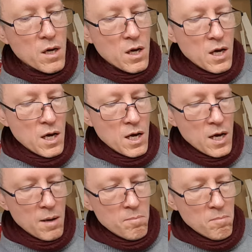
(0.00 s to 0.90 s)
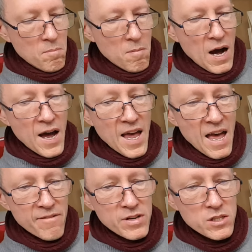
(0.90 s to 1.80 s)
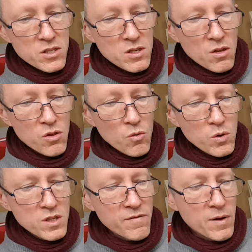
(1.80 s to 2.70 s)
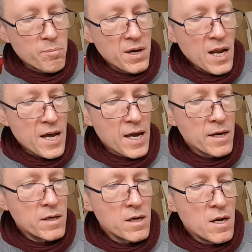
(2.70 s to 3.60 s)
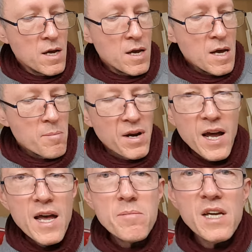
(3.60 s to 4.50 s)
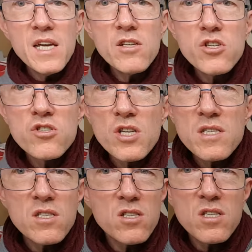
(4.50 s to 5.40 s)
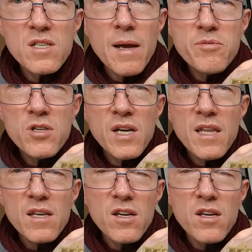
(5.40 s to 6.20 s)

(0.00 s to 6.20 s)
I haven't thought of a plan, but I am keen to just slap together.